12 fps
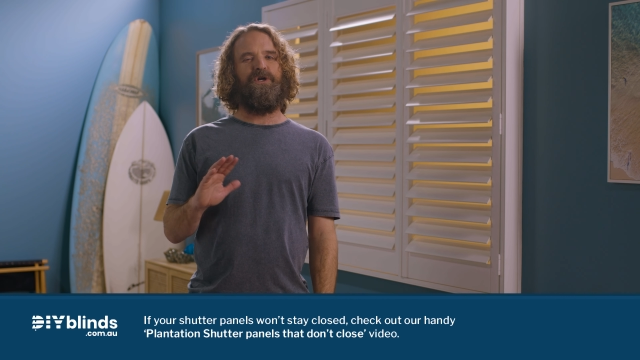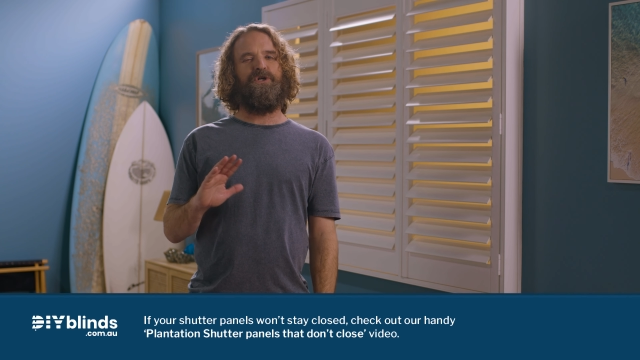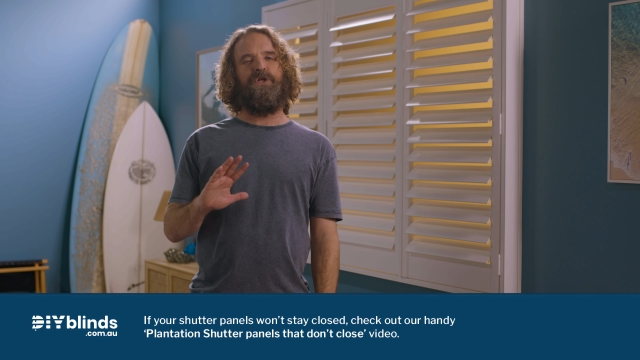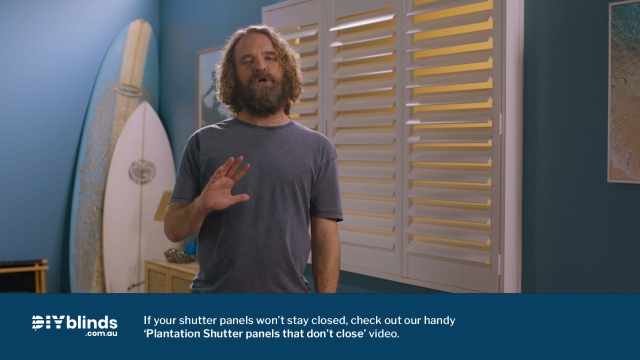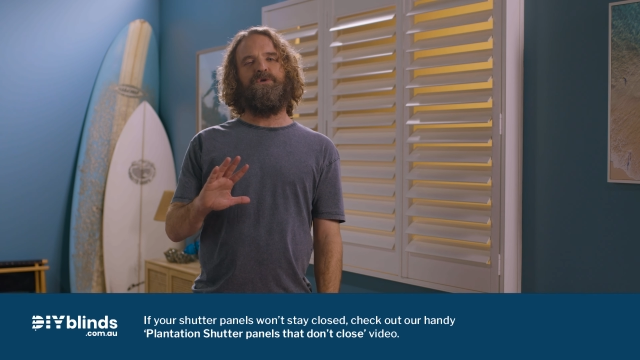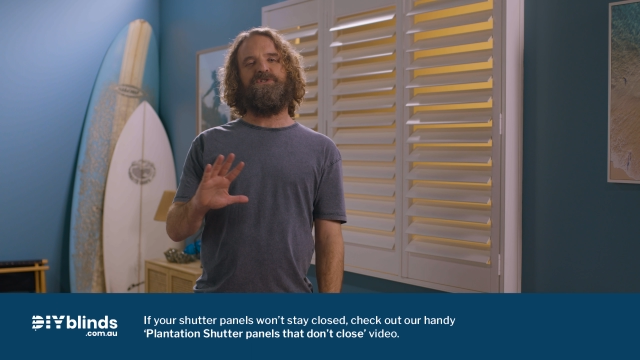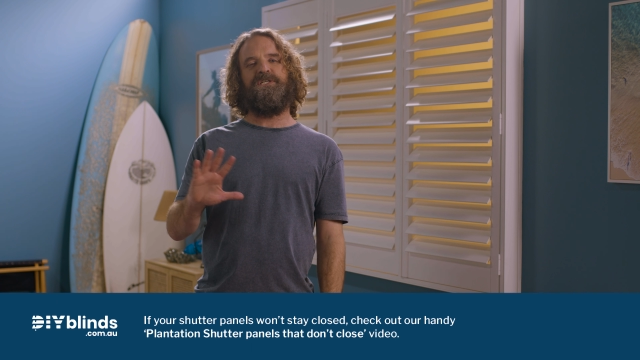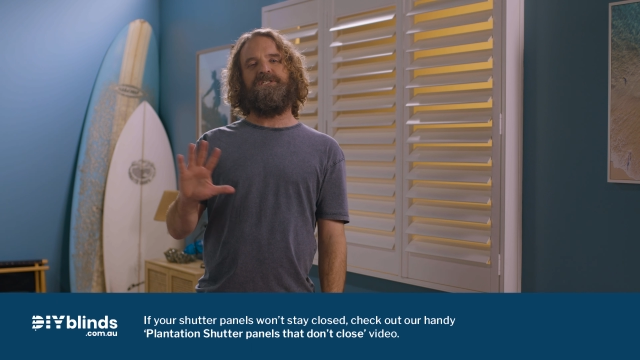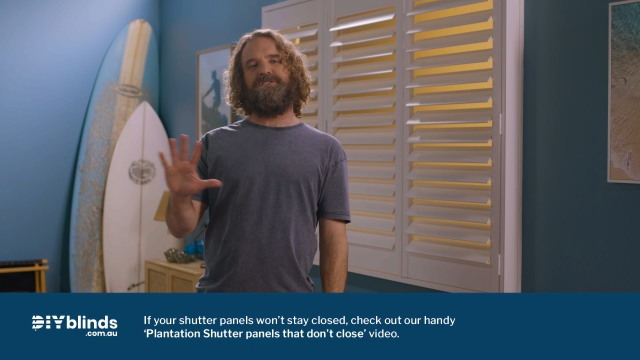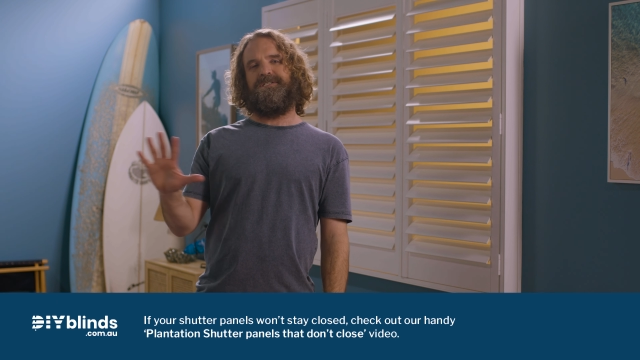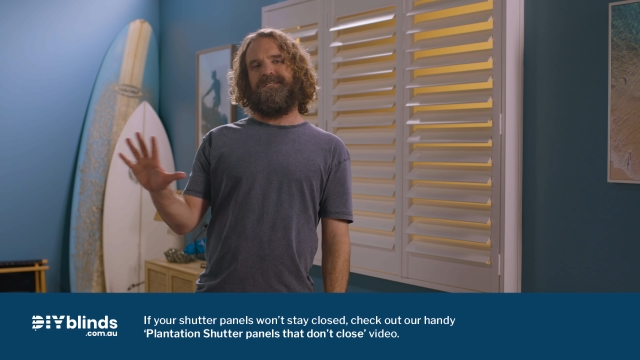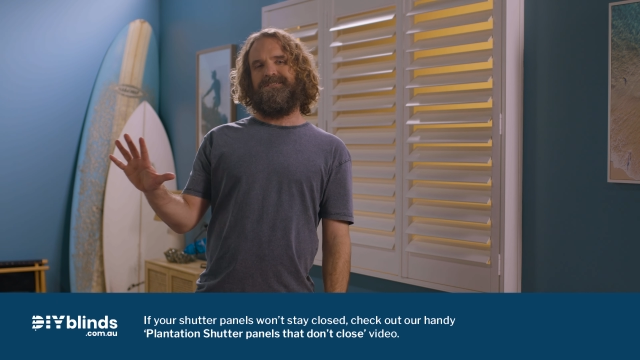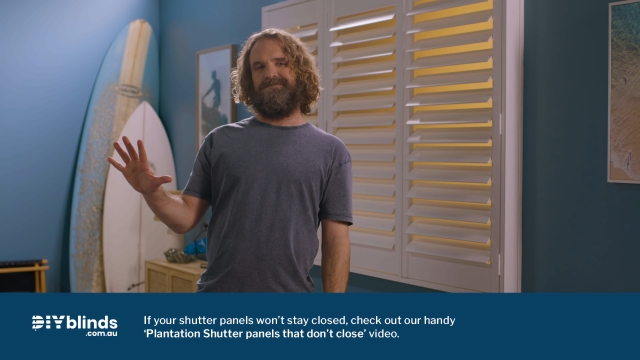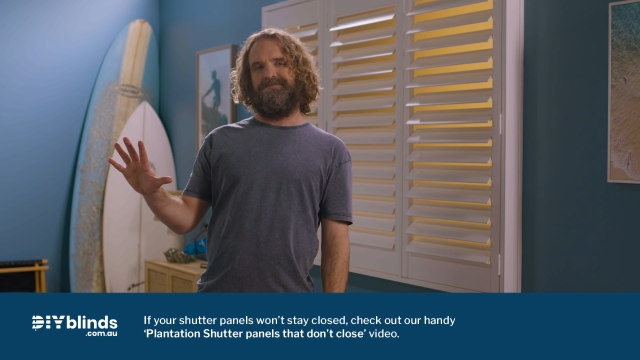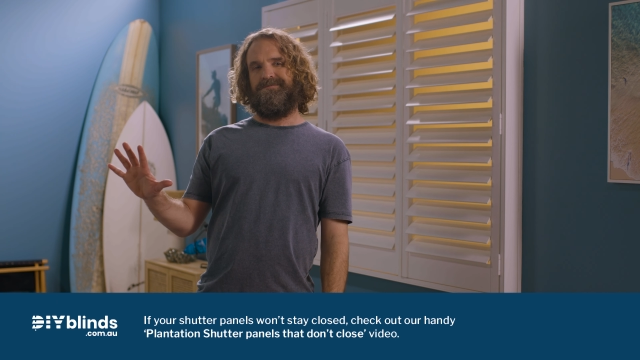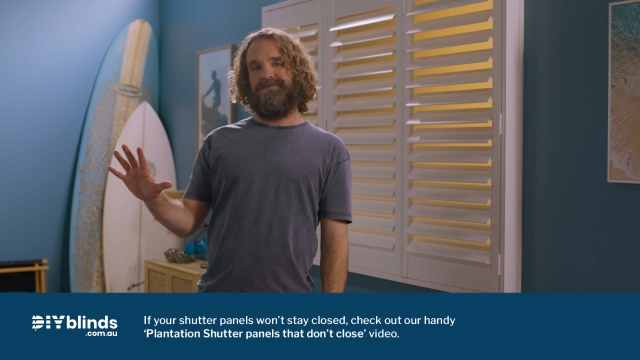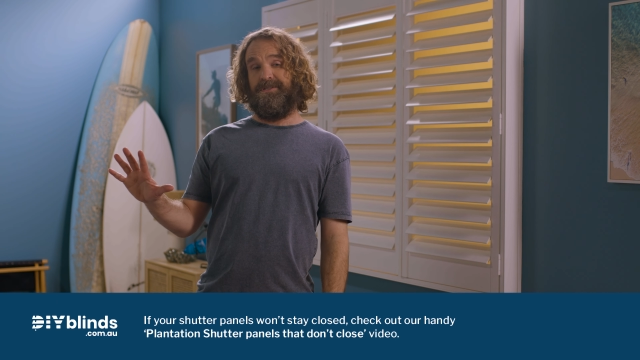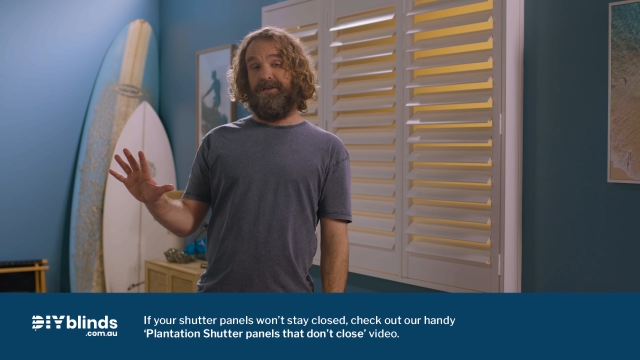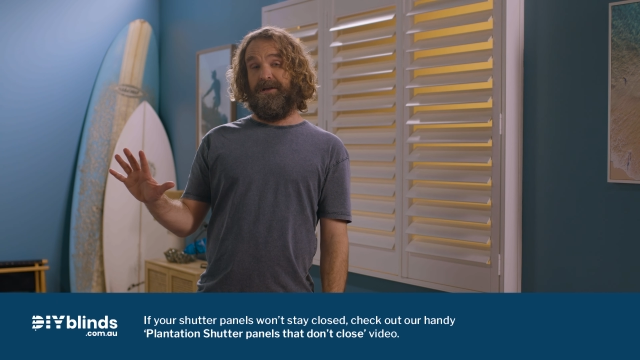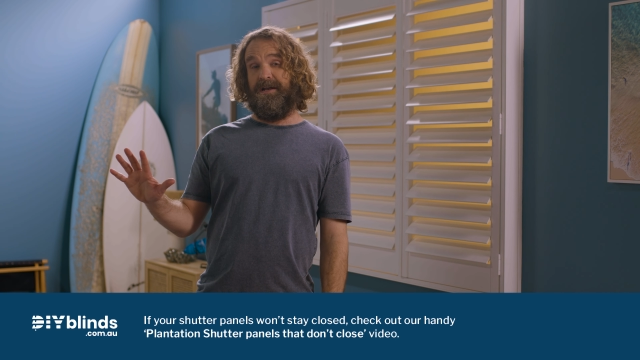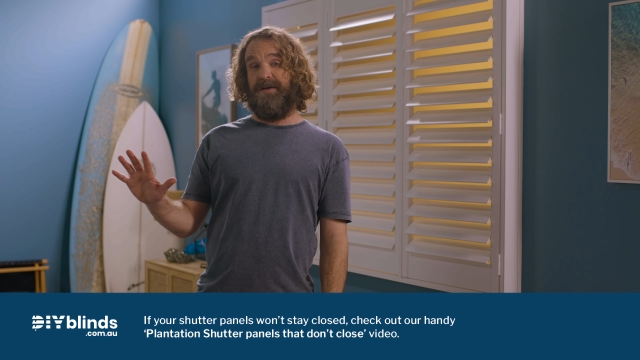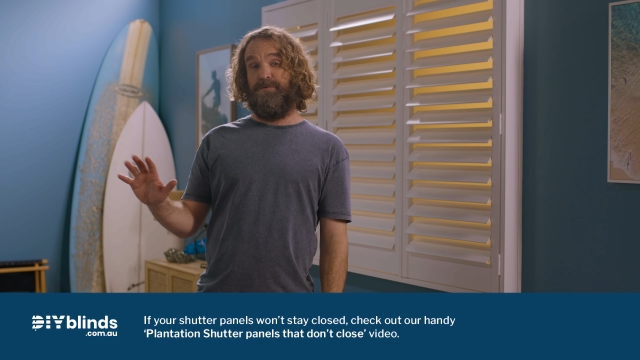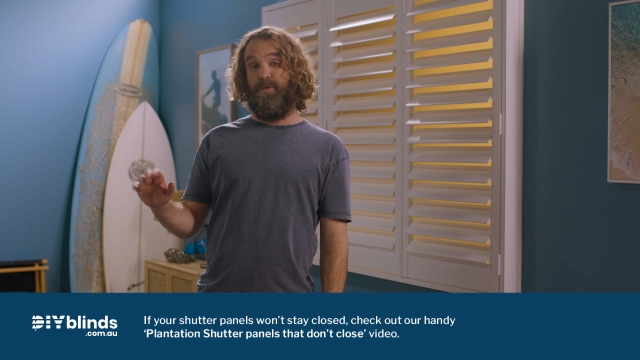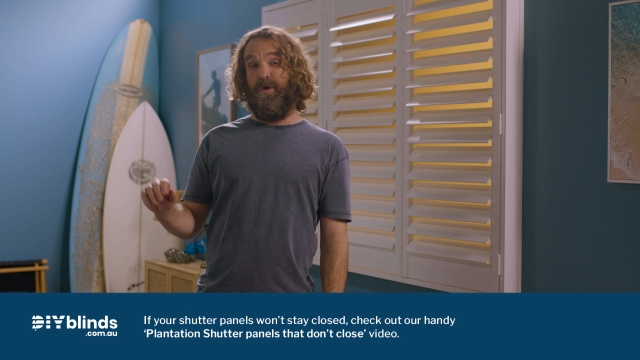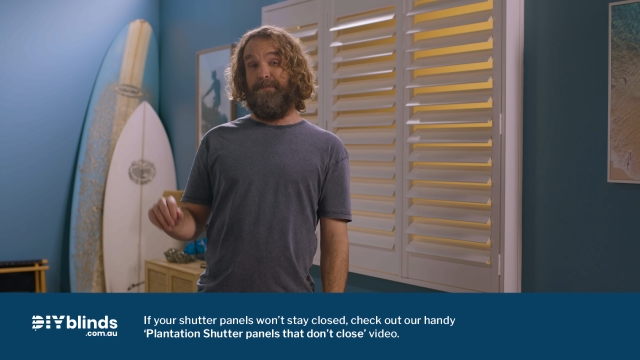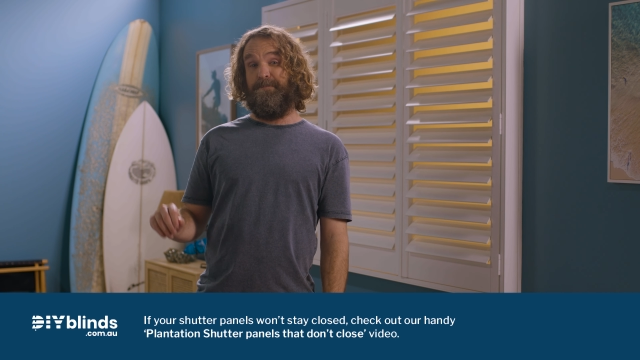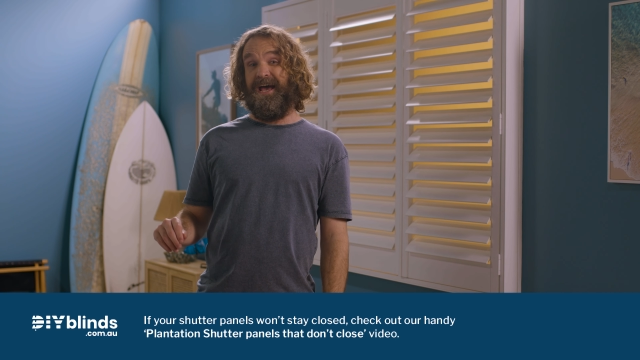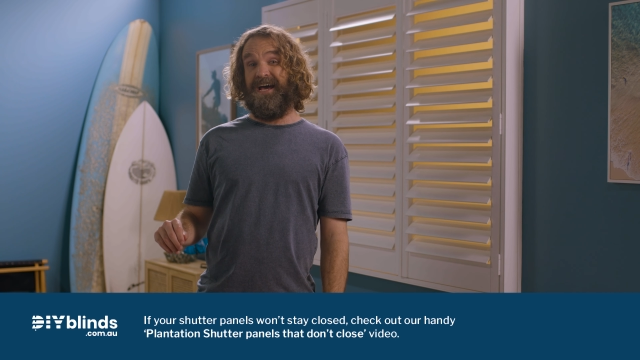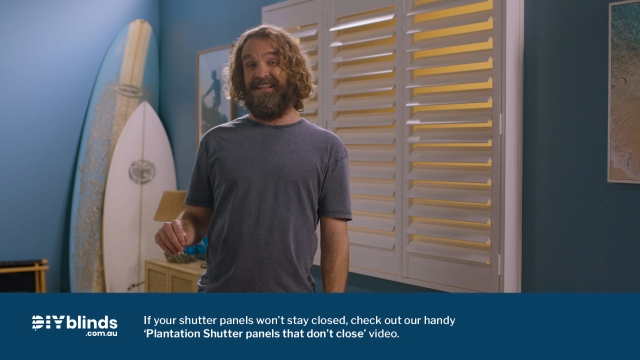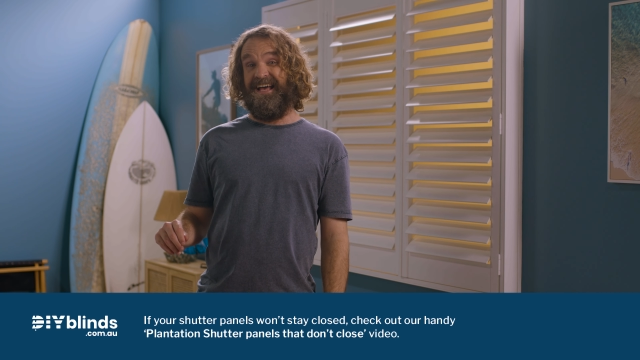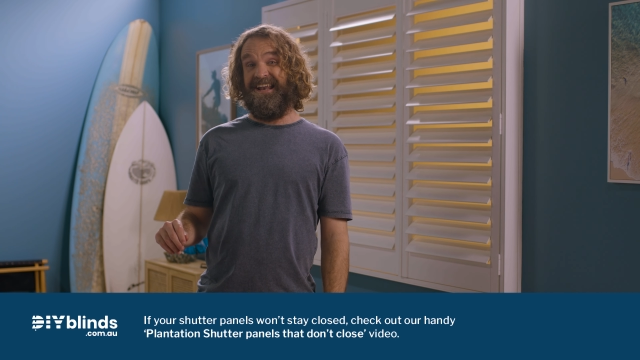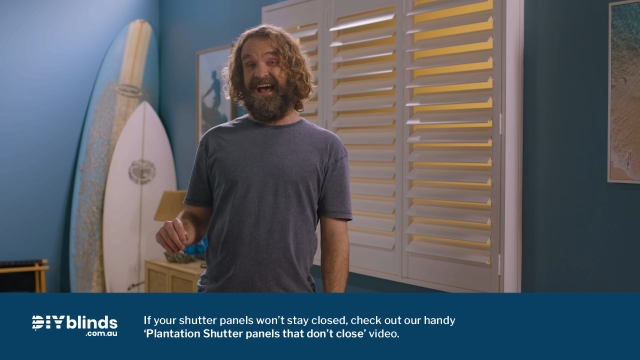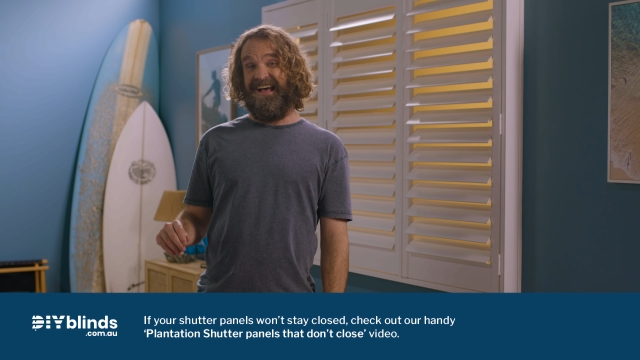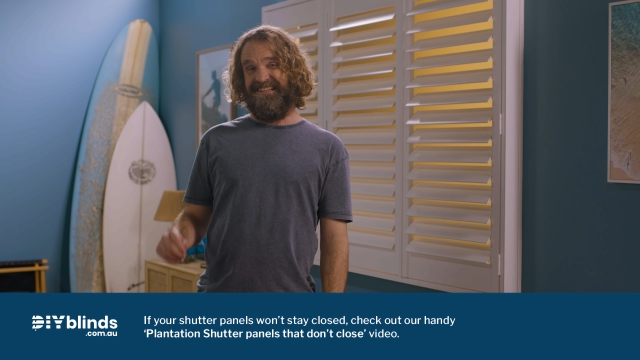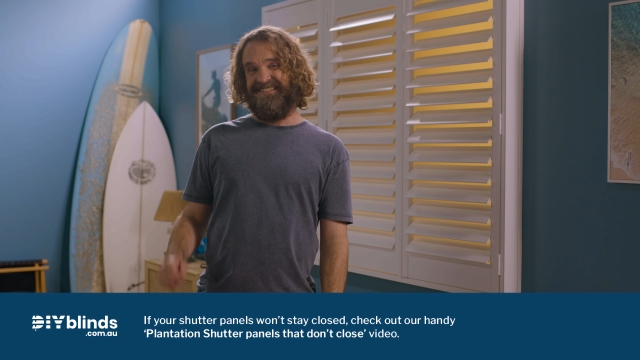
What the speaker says: and close easily, so you don't have a wipeout later.